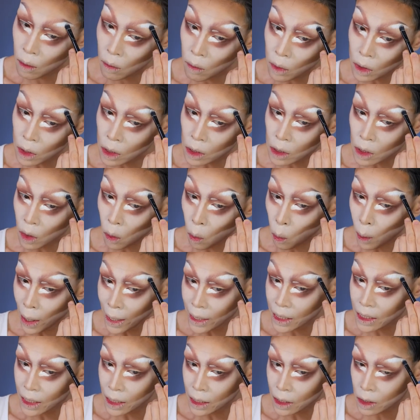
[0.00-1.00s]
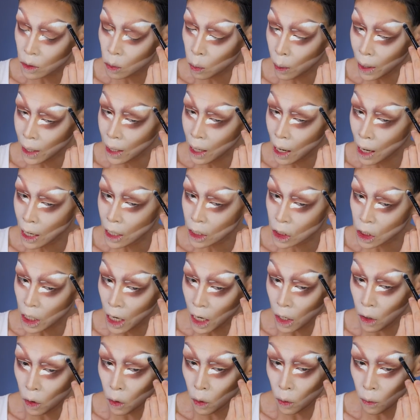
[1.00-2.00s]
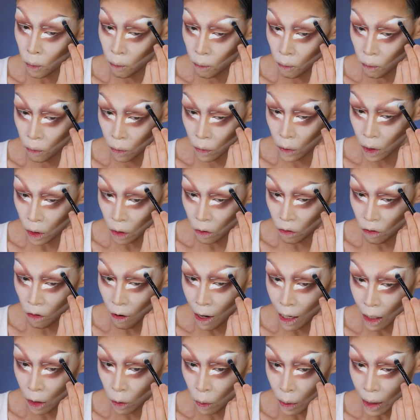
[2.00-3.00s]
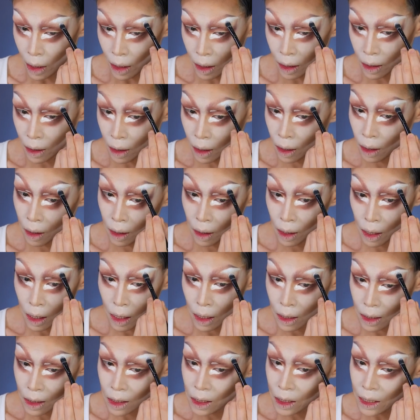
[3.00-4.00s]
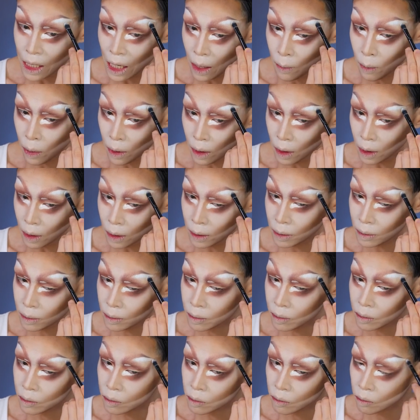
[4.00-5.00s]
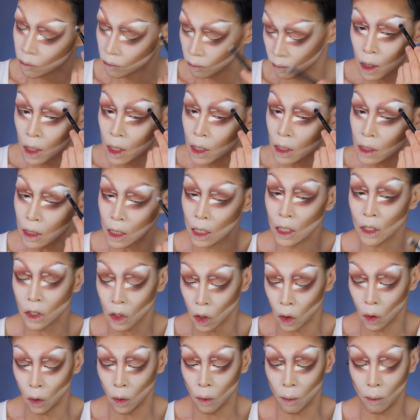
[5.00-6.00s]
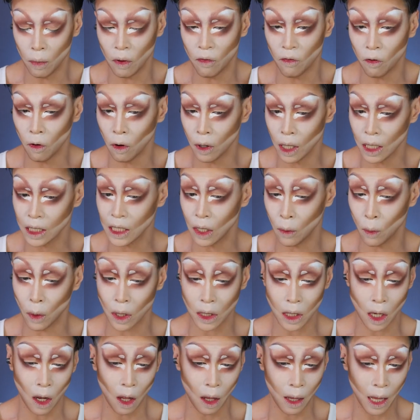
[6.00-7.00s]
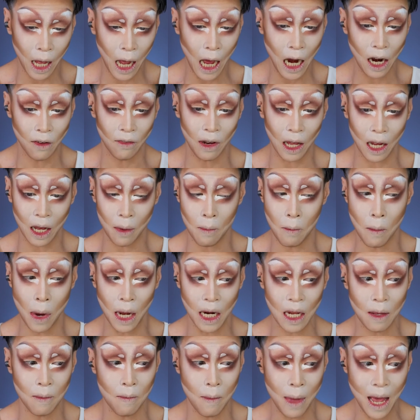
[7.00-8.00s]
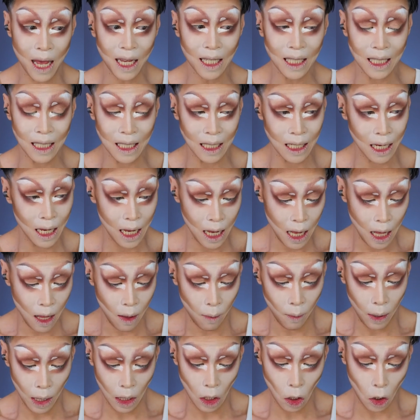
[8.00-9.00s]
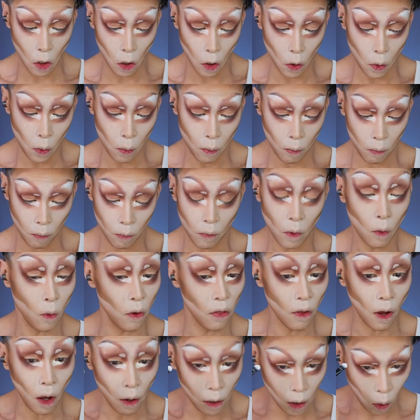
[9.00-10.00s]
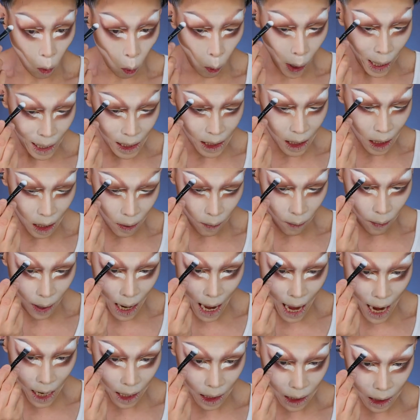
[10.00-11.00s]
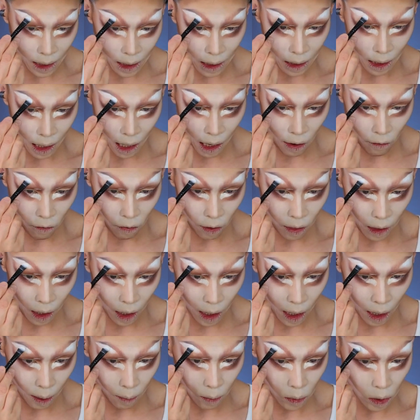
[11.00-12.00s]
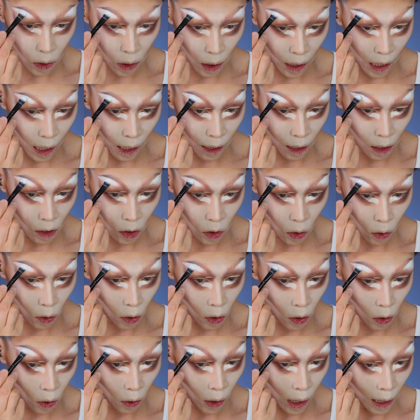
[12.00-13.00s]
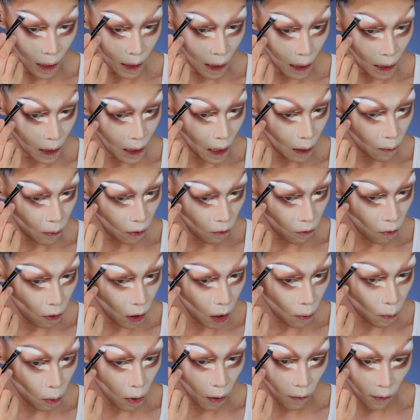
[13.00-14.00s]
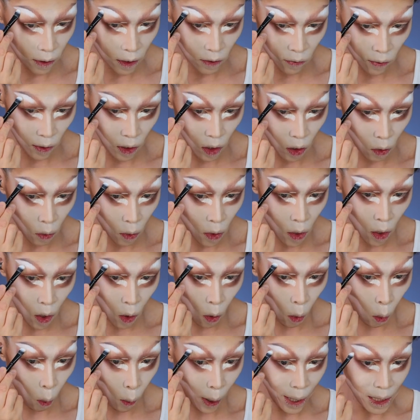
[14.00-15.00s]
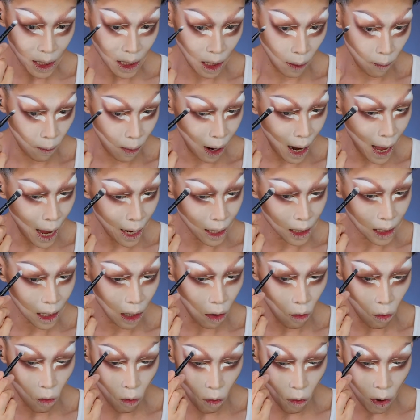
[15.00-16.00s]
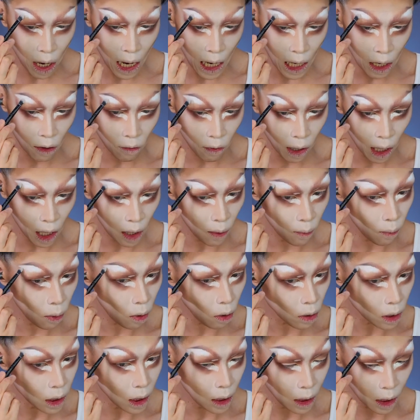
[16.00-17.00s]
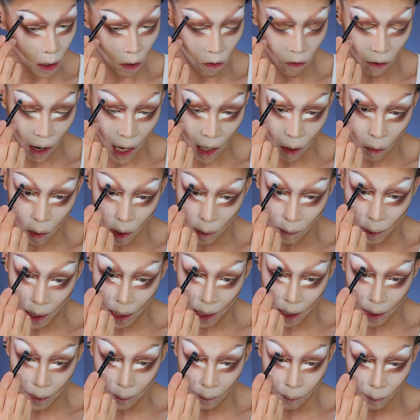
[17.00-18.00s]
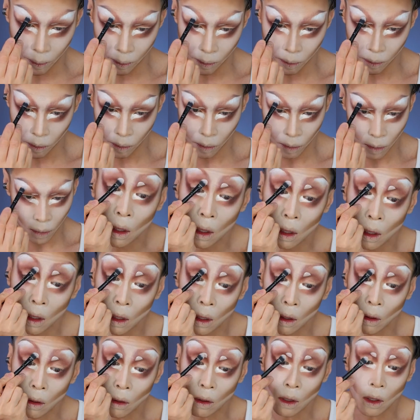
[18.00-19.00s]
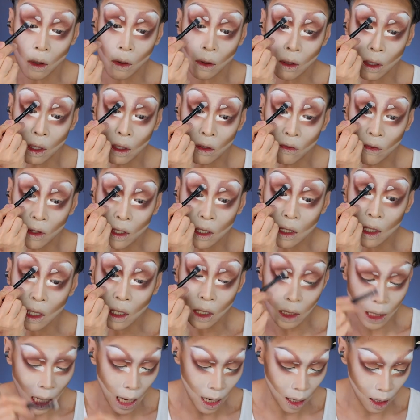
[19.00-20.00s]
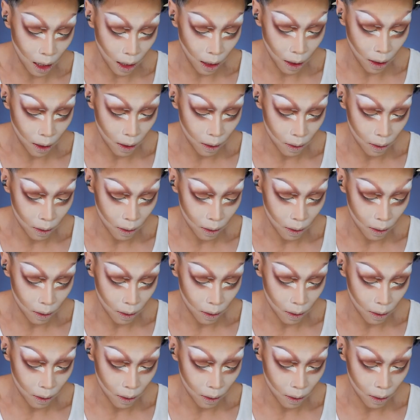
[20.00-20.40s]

Which is the whitest white eyeshadow drag queen staple See, so before this it was all kind of like a muddy mess, but you know, with all the whites and the blacks, everything comes together. So you know, as I said before in the previous video, whites and blacks are really, really important in drag queen makeup. Oh, look, this fits exactly.